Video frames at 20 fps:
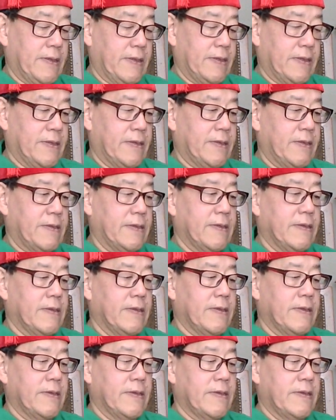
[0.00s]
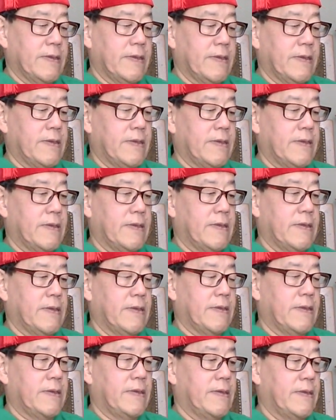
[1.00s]

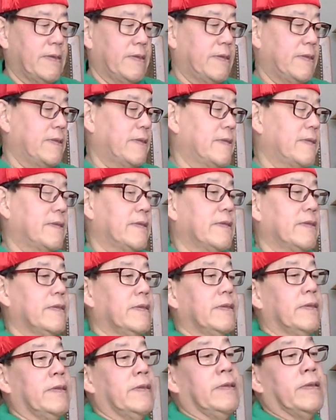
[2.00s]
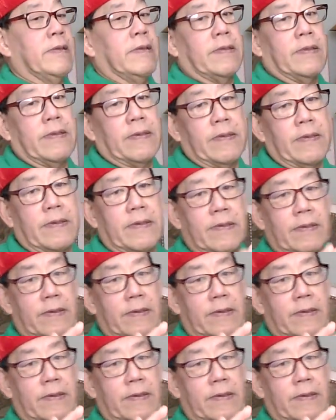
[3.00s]
(no one is talking)